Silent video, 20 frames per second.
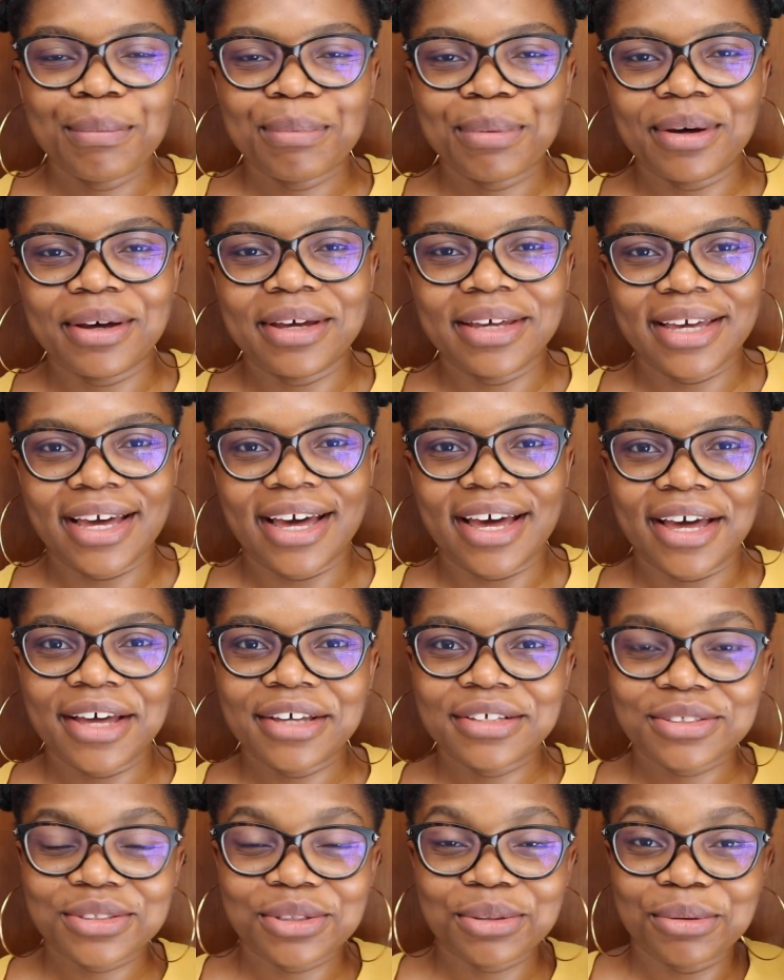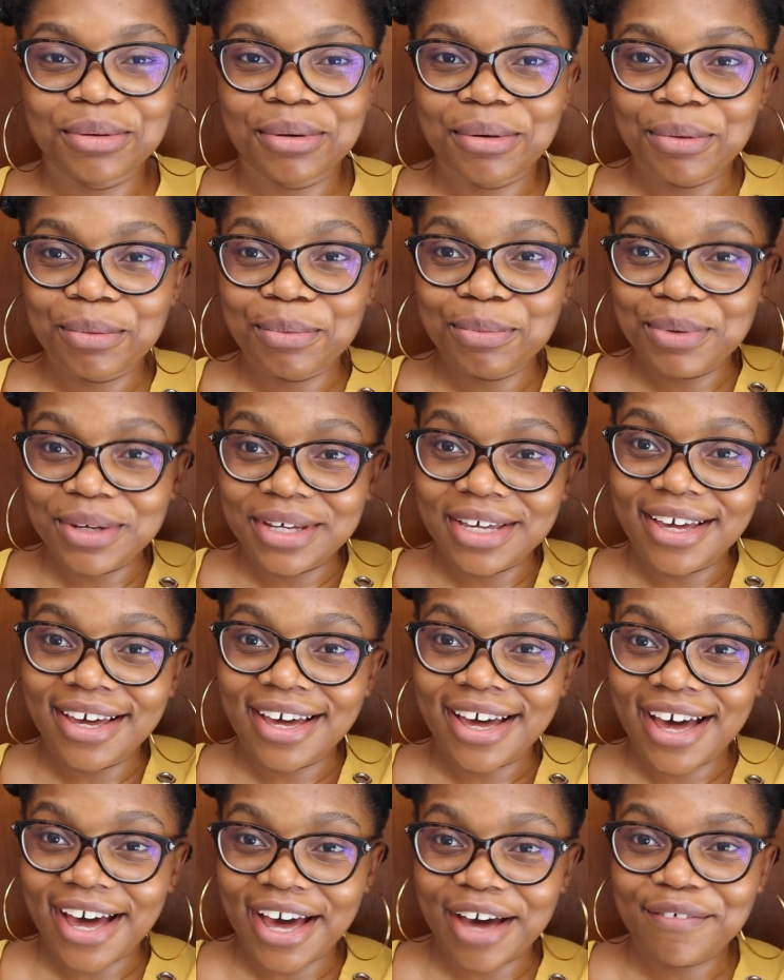But yeah, so
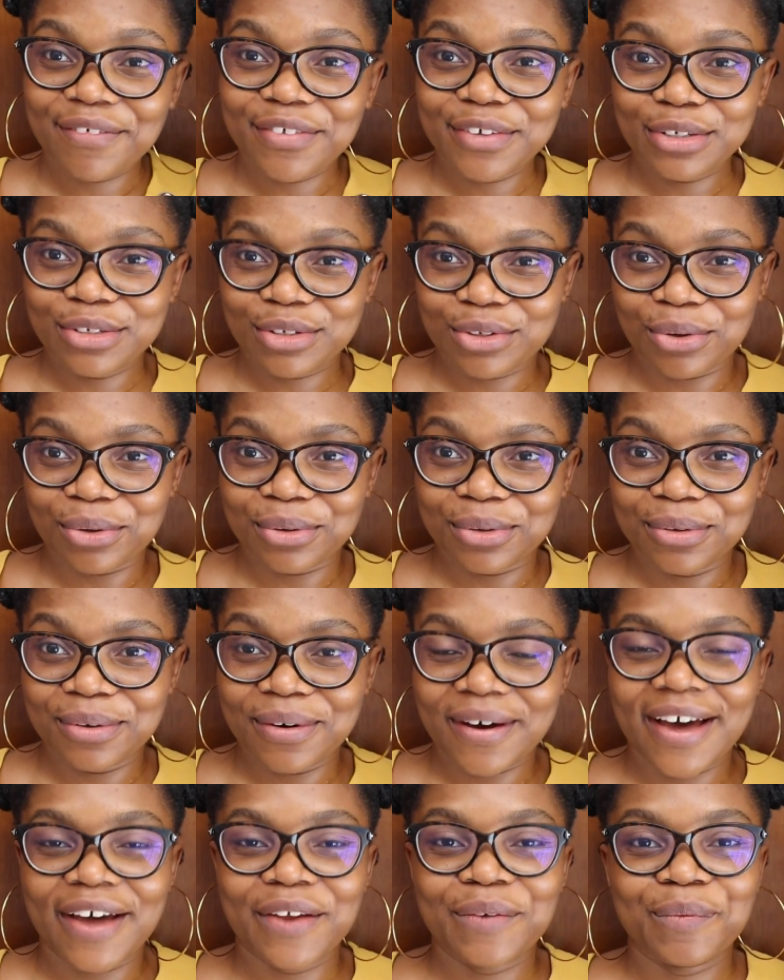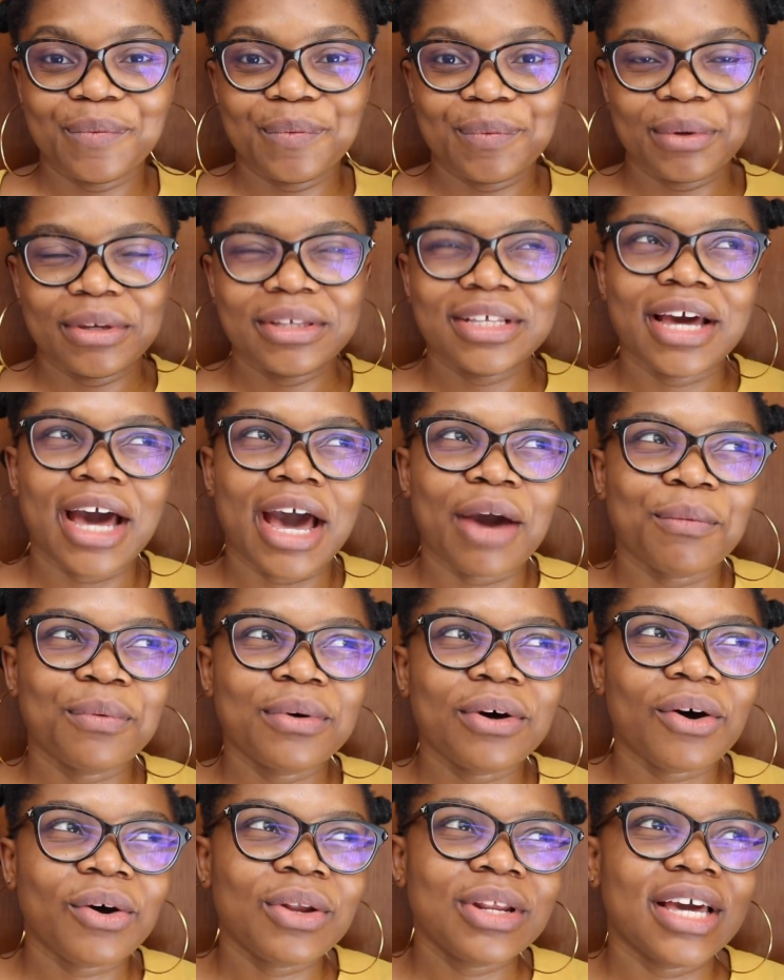we have the struggle, and I
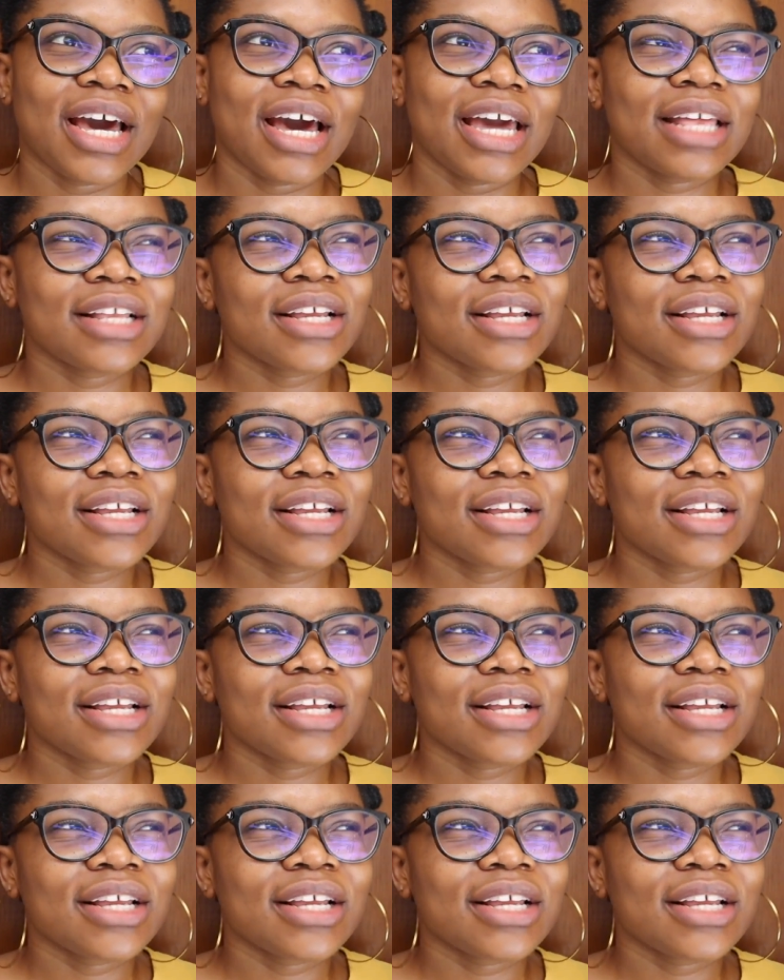would call it,